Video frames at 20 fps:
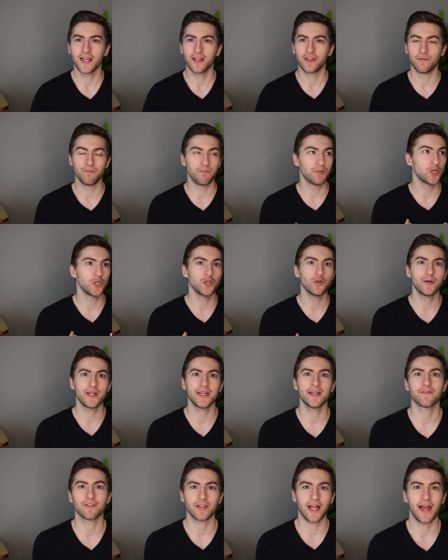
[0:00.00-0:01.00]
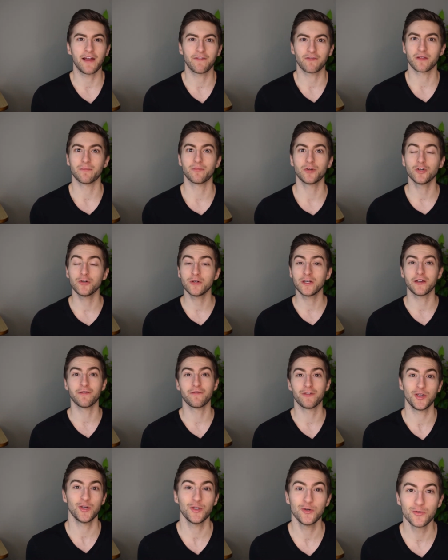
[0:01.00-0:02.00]
the beauty of life, the beauty
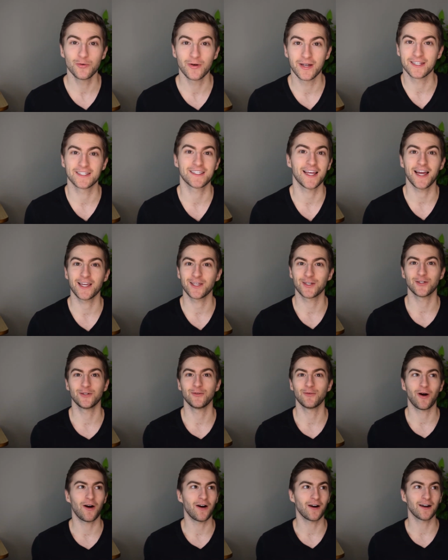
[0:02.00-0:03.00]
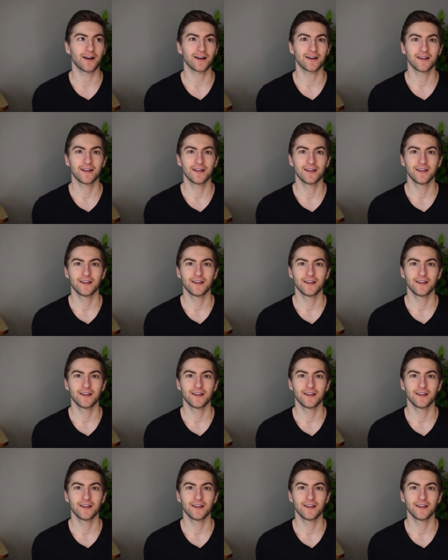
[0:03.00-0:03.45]
of you is that you are